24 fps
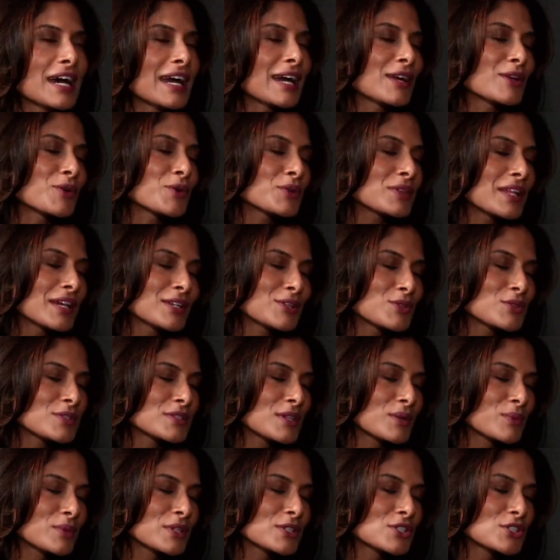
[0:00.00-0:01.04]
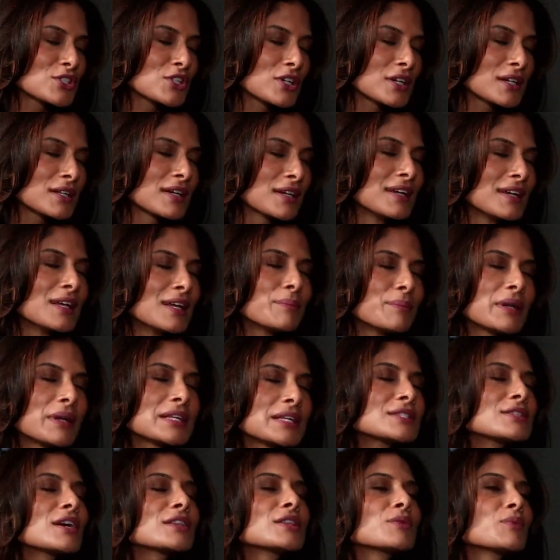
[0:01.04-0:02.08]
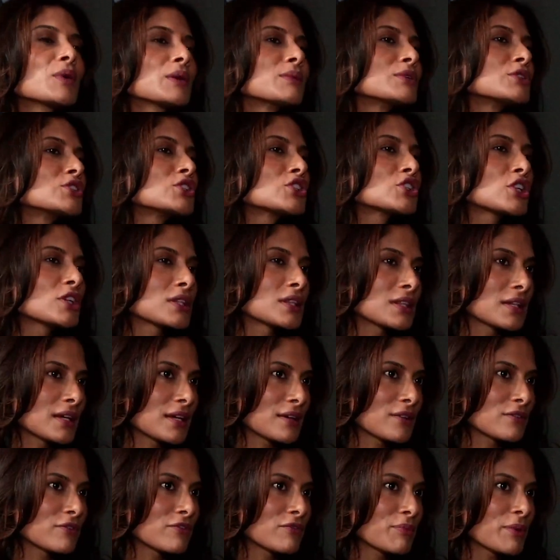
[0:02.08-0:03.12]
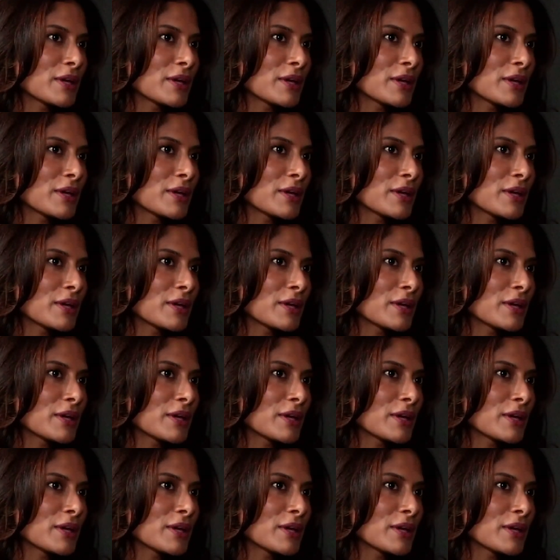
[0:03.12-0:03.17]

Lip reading: I don't like using the word should, but it's not the way we should live,